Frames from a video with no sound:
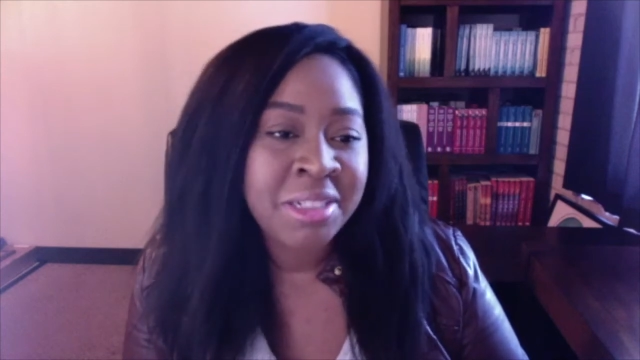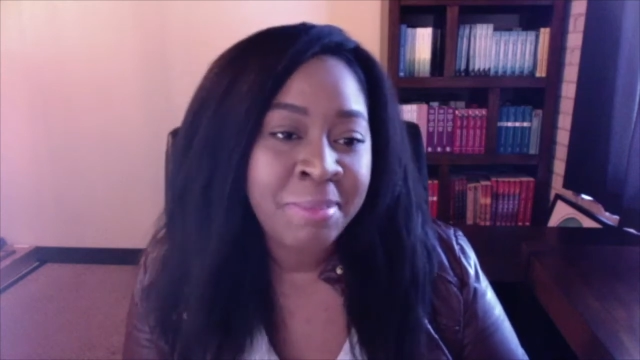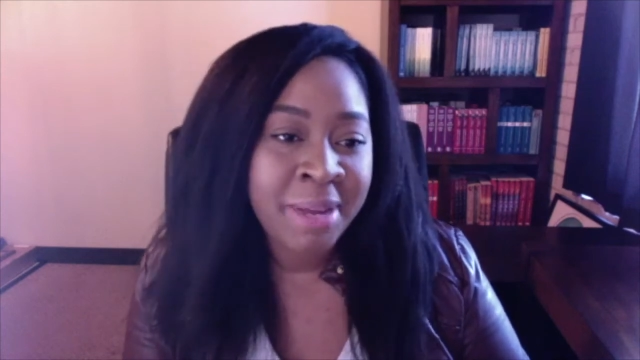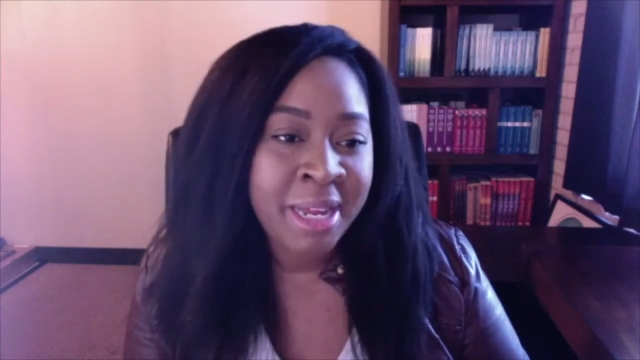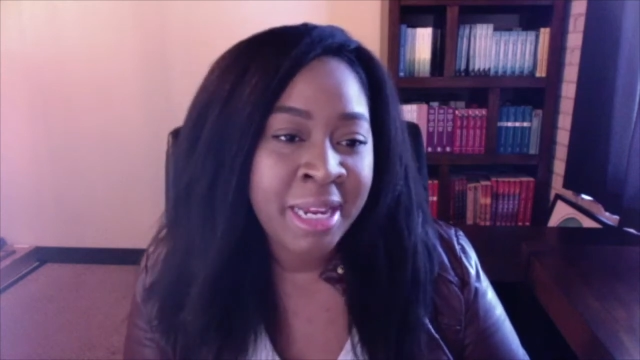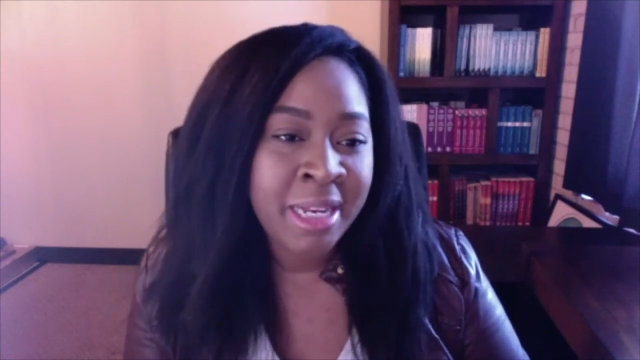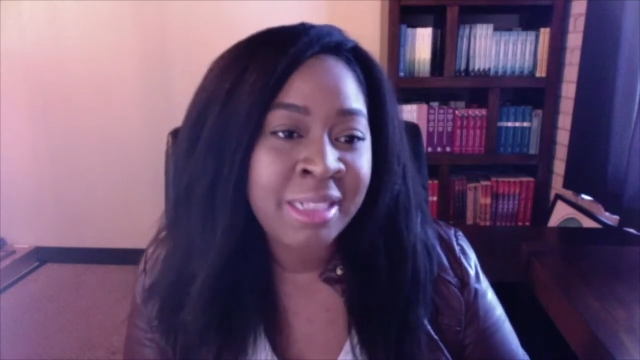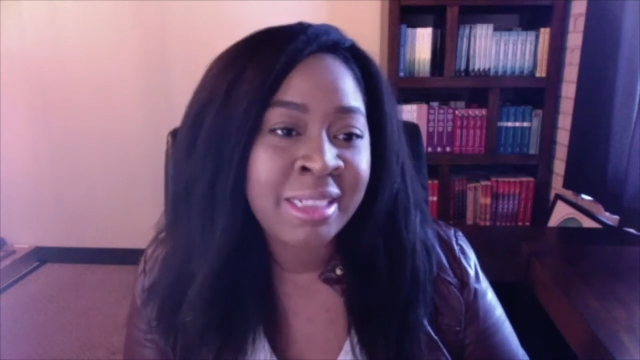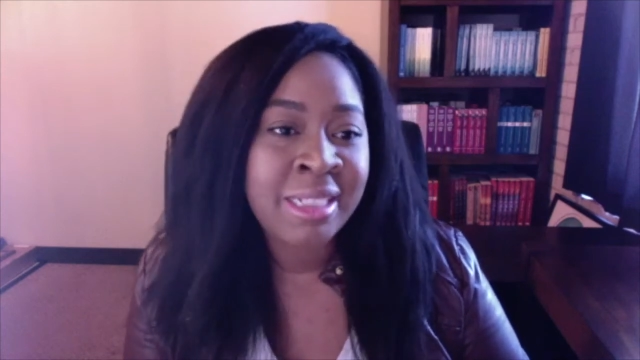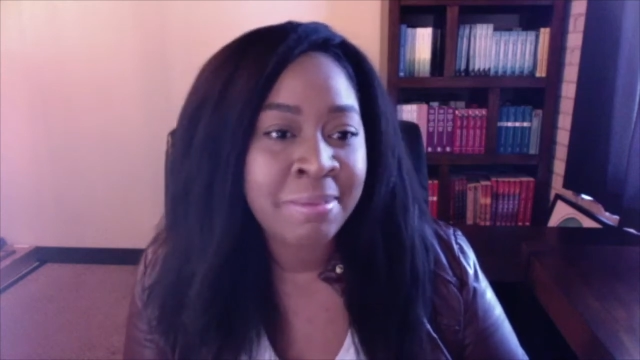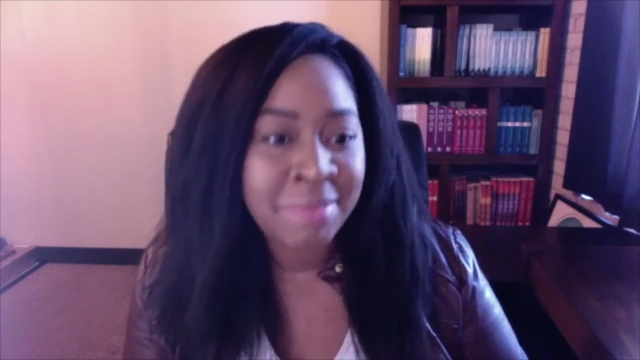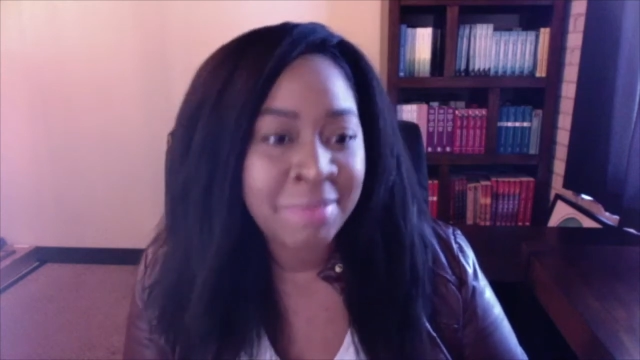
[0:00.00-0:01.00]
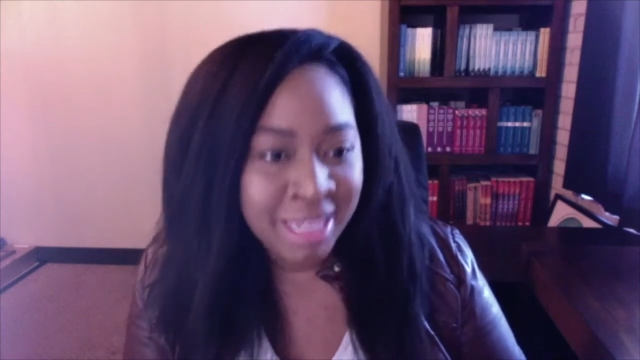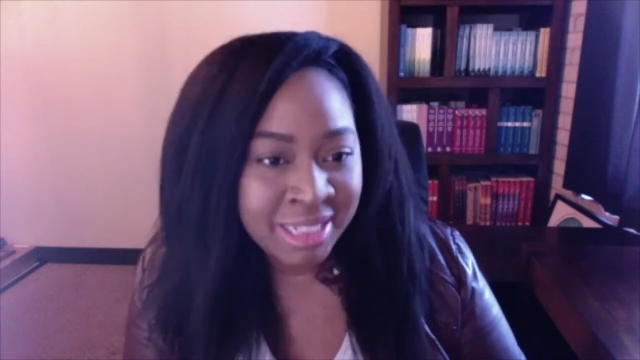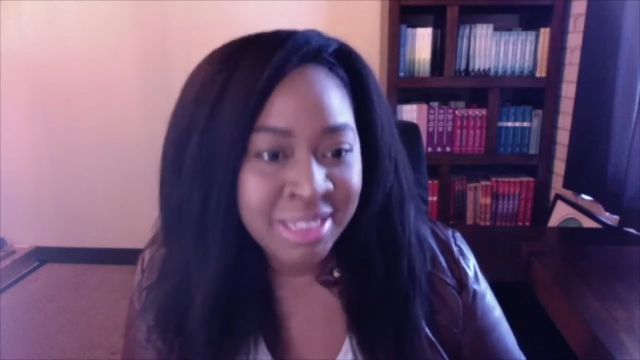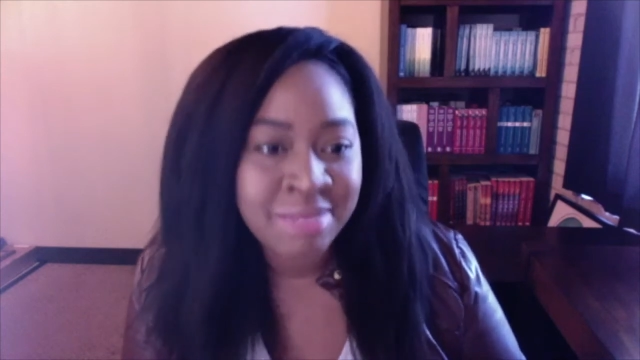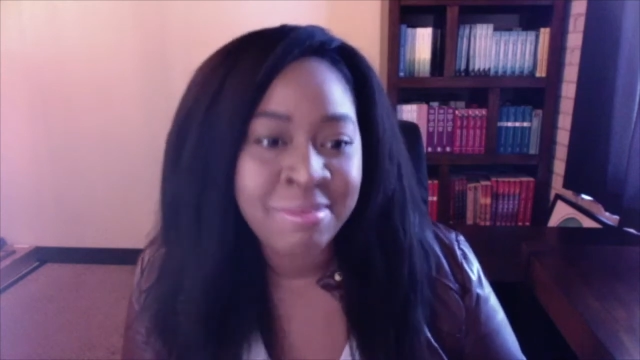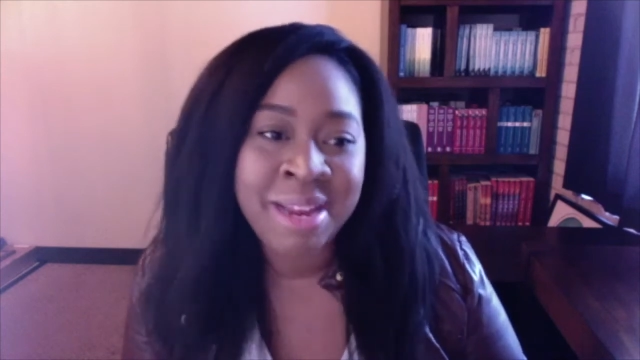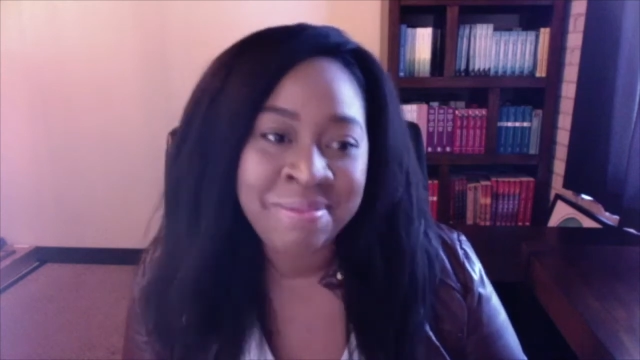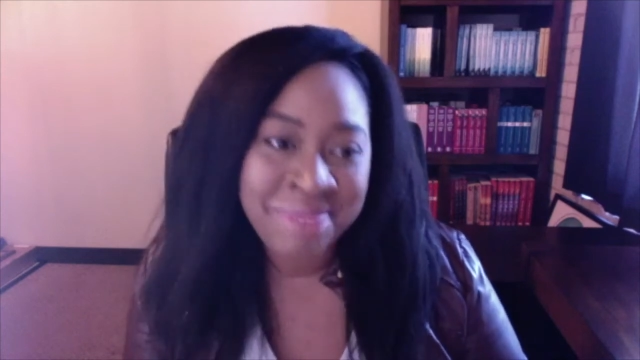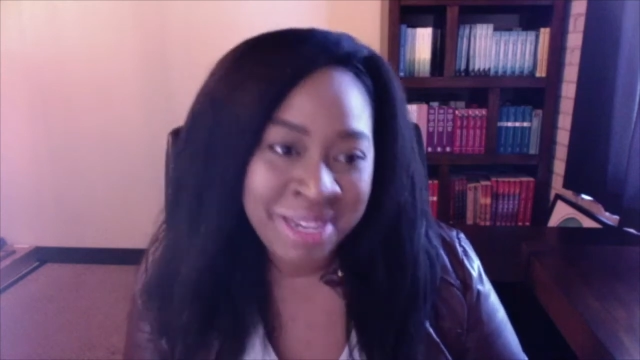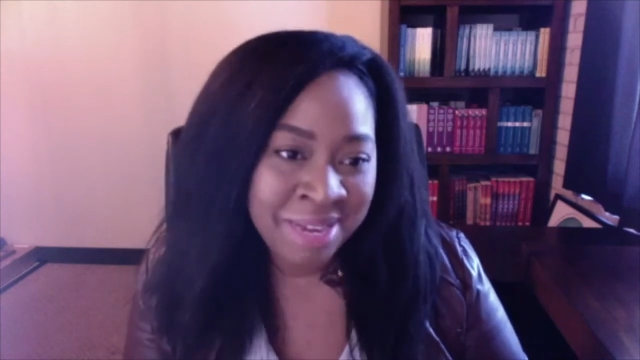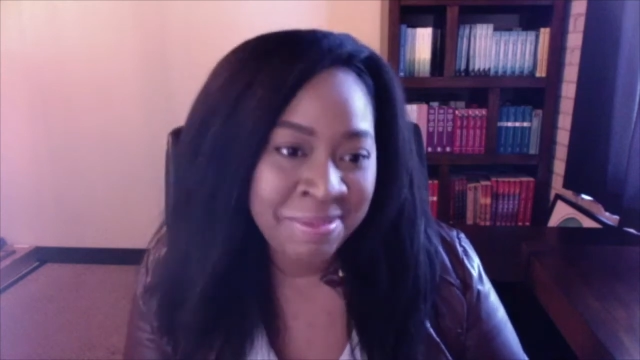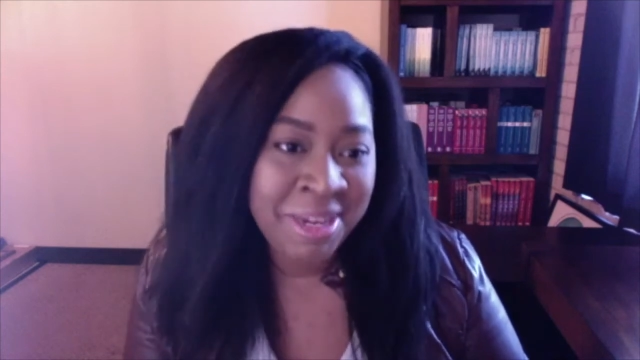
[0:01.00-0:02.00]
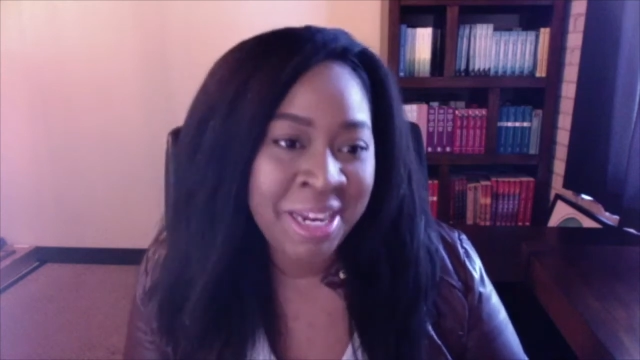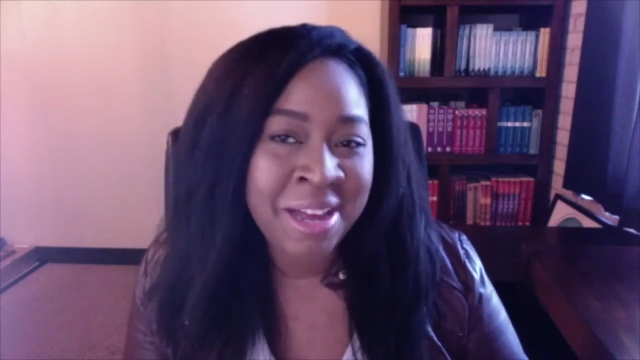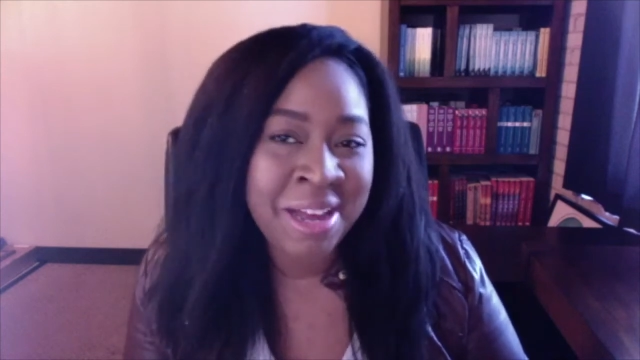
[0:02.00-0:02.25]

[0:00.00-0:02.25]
but some things might be coming up